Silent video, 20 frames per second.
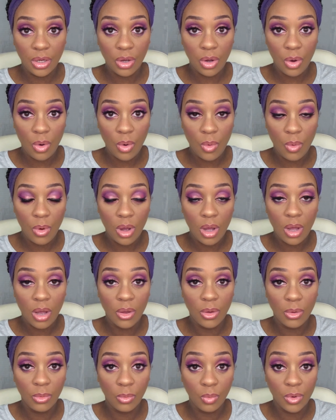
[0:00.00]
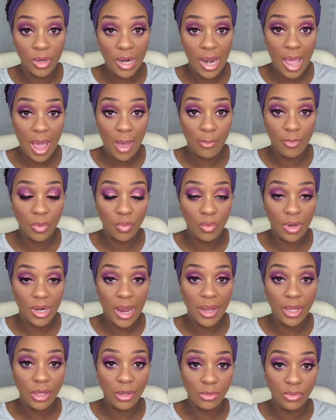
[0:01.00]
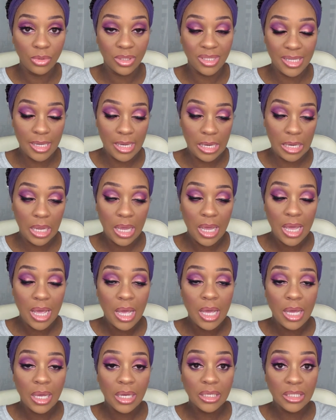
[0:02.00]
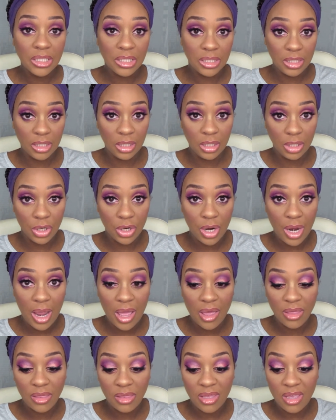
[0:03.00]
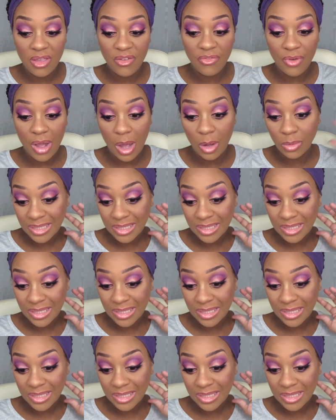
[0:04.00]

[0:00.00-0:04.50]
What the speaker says: video what happened when I used the concealer and the